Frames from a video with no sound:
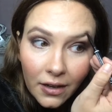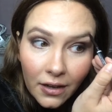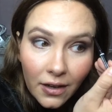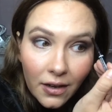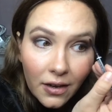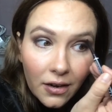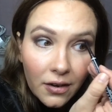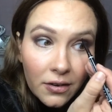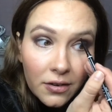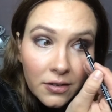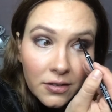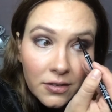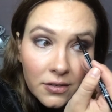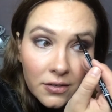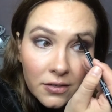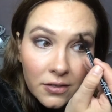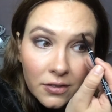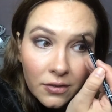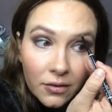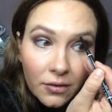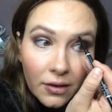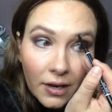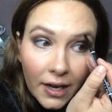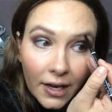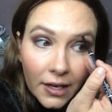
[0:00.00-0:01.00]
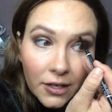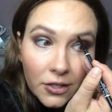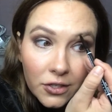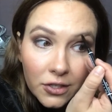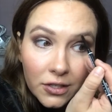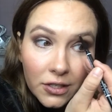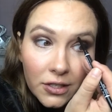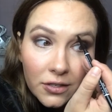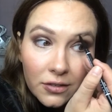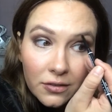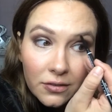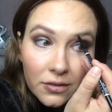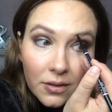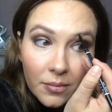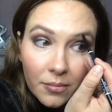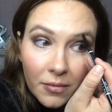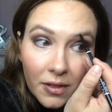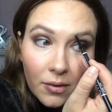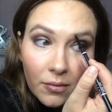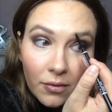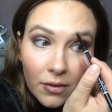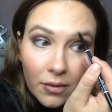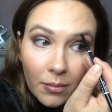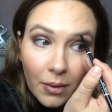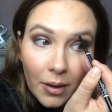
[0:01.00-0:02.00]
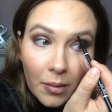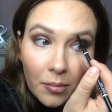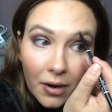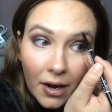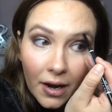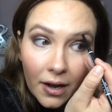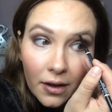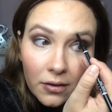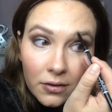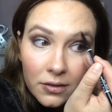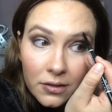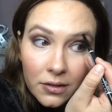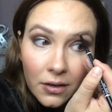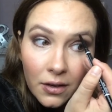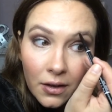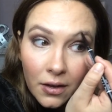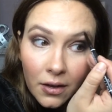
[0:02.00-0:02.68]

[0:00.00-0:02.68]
years to actually do something with my brows.